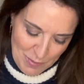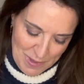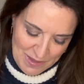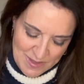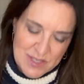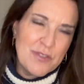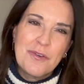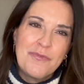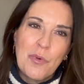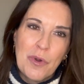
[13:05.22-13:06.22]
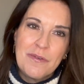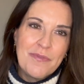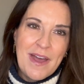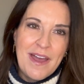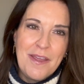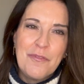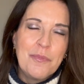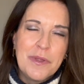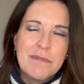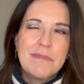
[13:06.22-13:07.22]
on my list. They're 4 and 5,
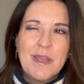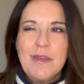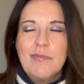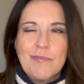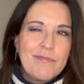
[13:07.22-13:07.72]
but they